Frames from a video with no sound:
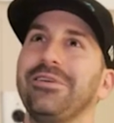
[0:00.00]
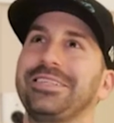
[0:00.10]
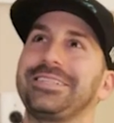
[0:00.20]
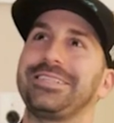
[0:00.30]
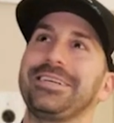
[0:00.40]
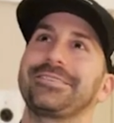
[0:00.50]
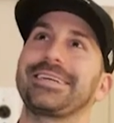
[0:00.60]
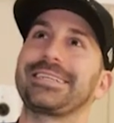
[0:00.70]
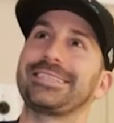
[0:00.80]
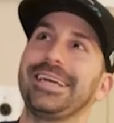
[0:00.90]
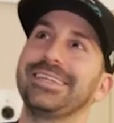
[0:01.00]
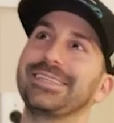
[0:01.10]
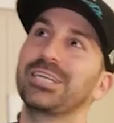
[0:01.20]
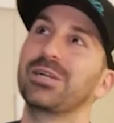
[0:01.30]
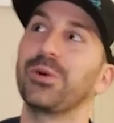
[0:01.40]
just see us like standing
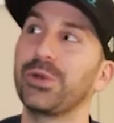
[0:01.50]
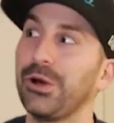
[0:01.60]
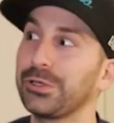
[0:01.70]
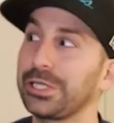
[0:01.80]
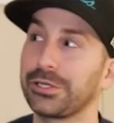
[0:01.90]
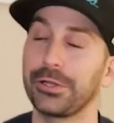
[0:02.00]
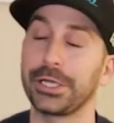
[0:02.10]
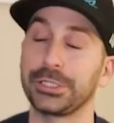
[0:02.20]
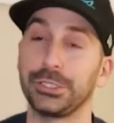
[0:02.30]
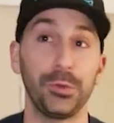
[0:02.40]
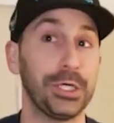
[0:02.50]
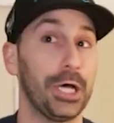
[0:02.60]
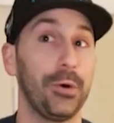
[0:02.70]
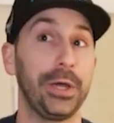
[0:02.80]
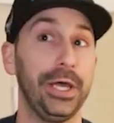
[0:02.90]
there, but we all looked at each other like, do we
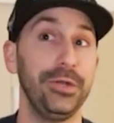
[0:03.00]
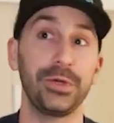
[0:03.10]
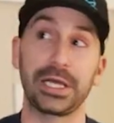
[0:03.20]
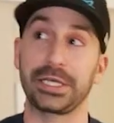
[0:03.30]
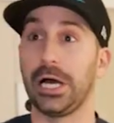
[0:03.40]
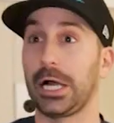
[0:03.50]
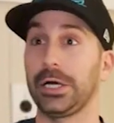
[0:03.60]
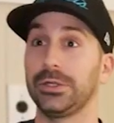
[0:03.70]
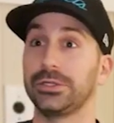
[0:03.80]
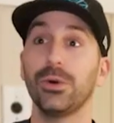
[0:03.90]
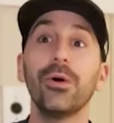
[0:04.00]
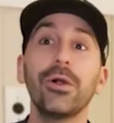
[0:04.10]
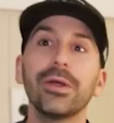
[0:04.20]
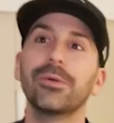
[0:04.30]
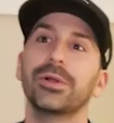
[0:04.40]
go in? Do we like knock on the door?
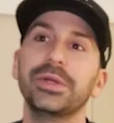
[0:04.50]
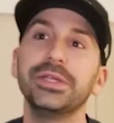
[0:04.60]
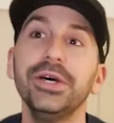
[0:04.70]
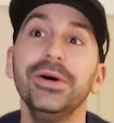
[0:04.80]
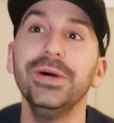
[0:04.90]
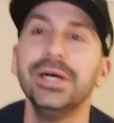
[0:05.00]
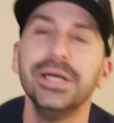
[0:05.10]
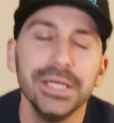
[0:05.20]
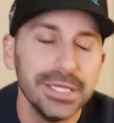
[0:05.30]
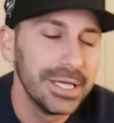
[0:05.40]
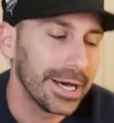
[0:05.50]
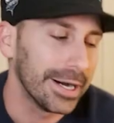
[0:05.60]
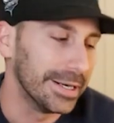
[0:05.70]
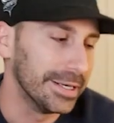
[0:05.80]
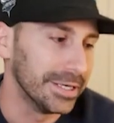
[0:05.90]
Like, what do we do?
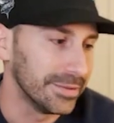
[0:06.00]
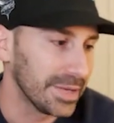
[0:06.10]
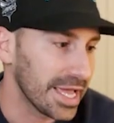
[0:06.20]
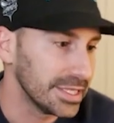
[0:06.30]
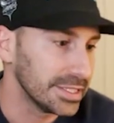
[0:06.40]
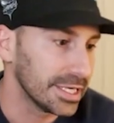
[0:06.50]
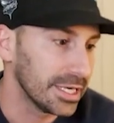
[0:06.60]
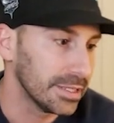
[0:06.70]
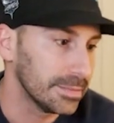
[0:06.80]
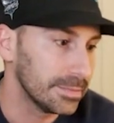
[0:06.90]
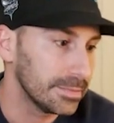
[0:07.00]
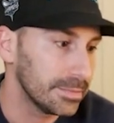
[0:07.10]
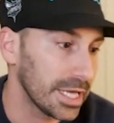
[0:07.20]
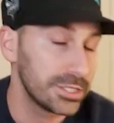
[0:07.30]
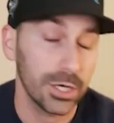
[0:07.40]

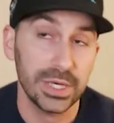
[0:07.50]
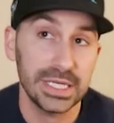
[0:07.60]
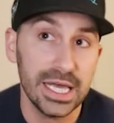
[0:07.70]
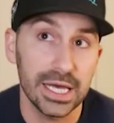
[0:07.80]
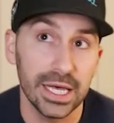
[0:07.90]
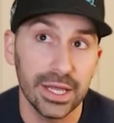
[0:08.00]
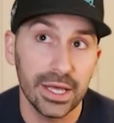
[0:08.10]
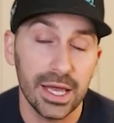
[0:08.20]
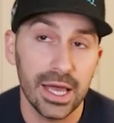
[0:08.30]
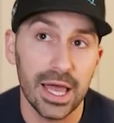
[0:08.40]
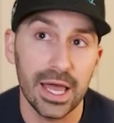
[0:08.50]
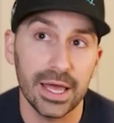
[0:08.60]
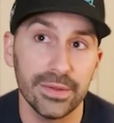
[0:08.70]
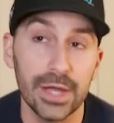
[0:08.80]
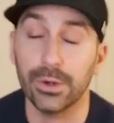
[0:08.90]
And so we did.
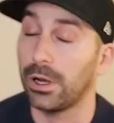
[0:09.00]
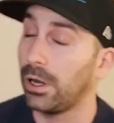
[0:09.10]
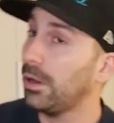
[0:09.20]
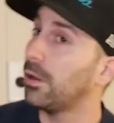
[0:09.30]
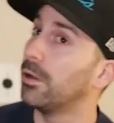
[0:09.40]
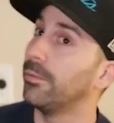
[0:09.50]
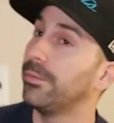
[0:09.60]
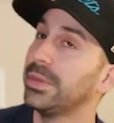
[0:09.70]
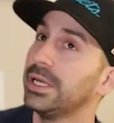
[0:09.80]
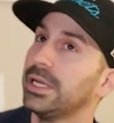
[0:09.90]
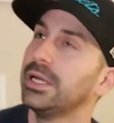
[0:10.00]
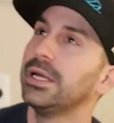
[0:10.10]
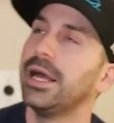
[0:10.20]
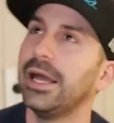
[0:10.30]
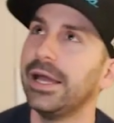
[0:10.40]
And they were home.
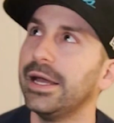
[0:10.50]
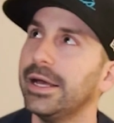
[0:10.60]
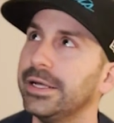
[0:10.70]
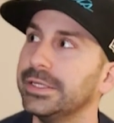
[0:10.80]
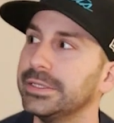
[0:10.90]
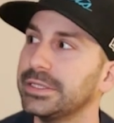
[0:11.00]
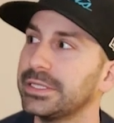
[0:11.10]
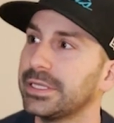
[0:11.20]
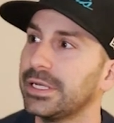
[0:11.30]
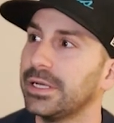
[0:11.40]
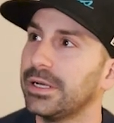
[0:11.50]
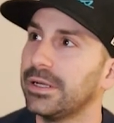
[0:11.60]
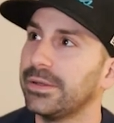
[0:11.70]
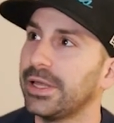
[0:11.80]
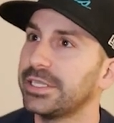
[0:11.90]
And
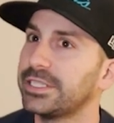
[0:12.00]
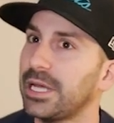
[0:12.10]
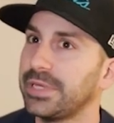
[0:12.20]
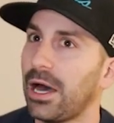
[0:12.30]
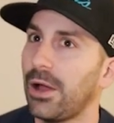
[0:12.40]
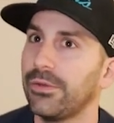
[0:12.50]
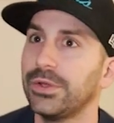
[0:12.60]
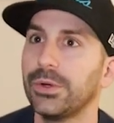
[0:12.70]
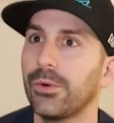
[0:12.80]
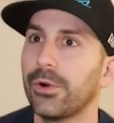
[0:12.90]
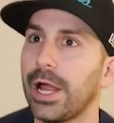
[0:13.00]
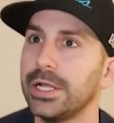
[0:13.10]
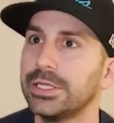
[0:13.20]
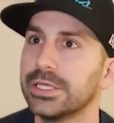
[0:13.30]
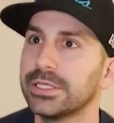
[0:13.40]
they stepped out of the door, and
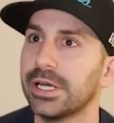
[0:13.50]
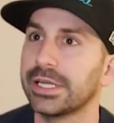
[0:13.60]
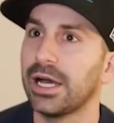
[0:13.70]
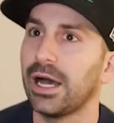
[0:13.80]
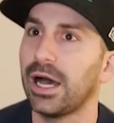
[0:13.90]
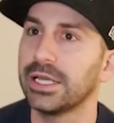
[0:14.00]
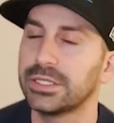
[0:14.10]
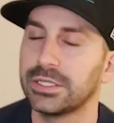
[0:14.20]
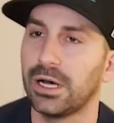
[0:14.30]
just like, I just